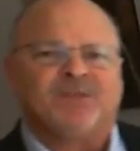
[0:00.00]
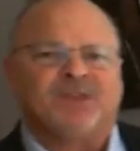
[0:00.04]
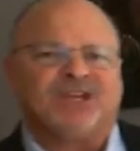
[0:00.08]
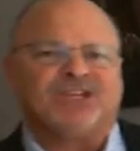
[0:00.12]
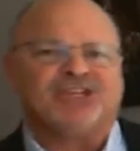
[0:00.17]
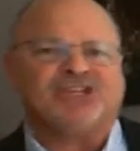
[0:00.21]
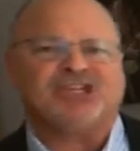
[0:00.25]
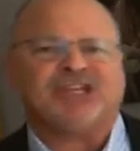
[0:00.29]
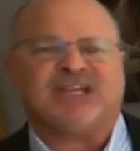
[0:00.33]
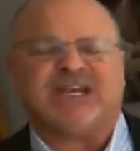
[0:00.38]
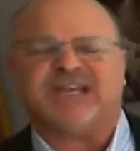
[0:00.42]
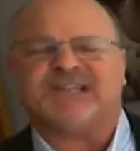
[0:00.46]

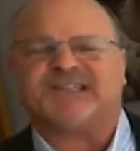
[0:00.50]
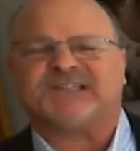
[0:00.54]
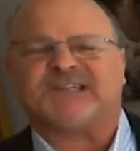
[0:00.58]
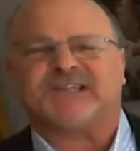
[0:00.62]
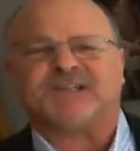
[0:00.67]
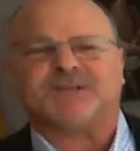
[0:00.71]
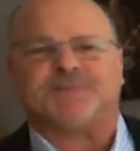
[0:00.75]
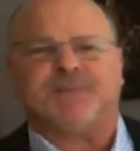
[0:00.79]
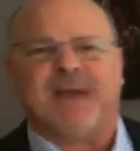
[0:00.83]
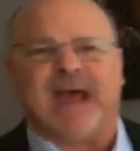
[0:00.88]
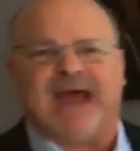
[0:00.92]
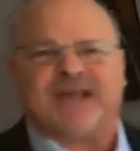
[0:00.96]

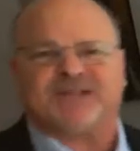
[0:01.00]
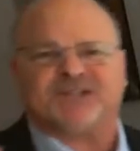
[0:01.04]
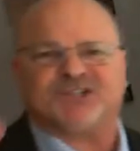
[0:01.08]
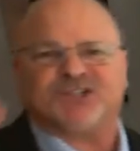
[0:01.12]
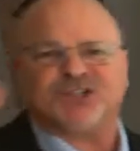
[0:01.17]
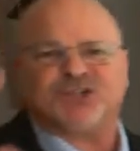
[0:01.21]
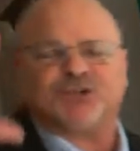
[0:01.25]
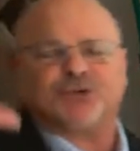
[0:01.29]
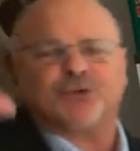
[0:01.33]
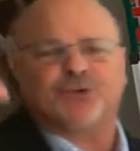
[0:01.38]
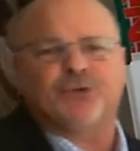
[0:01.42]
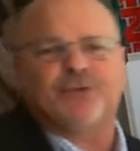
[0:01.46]
Jesus
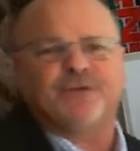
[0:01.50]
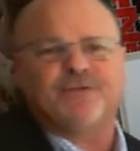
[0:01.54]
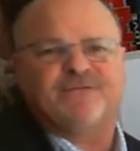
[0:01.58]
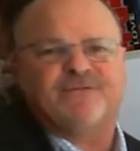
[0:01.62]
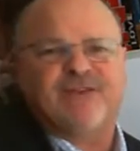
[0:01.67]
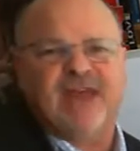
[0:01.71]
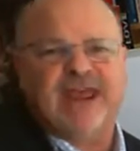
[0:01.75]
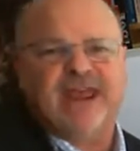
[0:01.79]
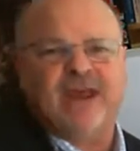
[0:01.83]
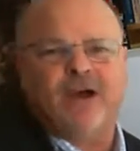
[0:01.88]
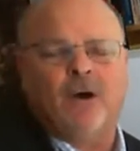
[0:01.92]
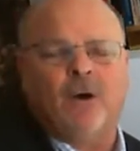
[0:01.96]
passes through the
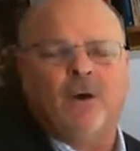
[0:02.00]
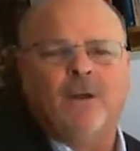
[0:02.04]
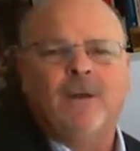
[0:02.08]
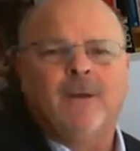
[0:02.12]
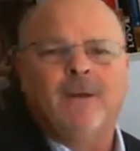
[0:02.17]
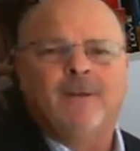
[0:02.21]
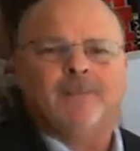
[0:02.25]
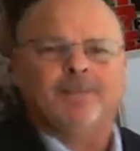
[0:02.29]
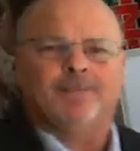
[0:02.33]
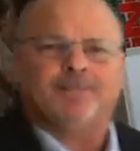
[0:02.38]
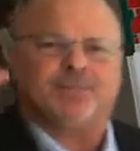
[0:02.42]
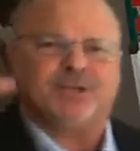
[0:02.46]
veil
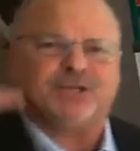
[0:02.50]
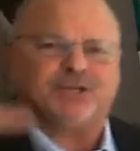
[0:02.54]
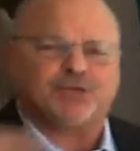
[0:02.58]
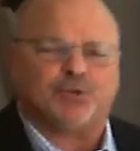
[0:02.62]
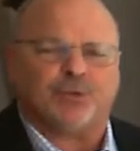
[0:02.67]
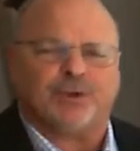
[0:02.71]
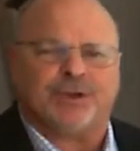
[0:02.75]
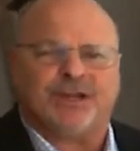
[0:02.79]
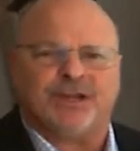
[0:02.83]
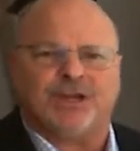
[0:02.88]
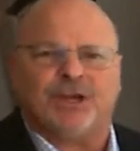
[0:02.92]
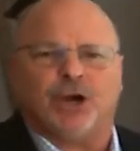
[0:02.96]

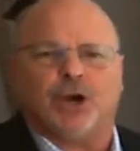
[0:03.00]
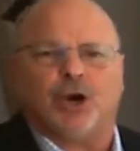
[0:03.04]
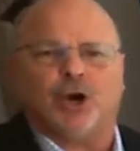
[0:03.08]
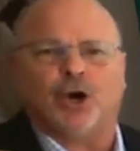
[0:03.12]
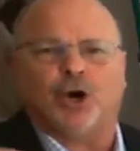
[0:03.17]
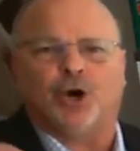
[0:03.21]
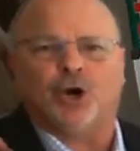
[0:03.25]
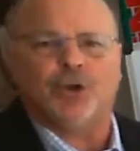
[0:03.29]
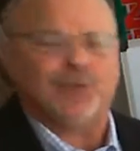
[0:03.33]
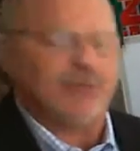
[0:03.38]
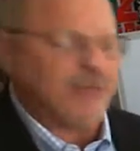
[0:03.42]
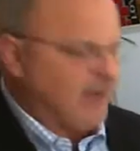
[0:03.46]
between
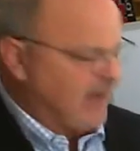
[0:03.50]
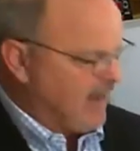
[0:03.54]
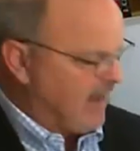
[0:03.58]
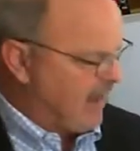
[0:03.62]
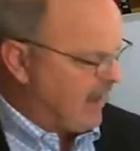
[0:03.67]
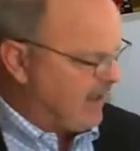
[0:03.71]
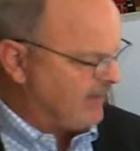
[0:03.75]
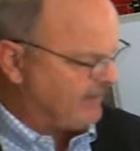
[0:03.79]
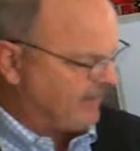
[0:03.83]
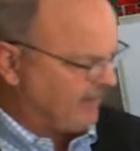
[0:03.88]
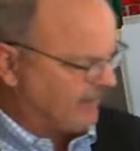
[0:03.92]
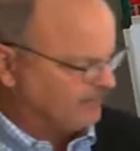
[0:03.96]
earth and
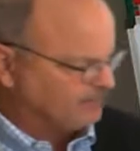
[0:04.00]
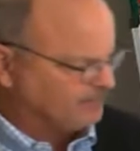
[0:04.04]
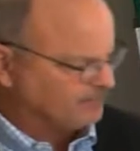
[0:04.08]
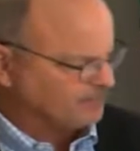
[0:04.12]
heaven.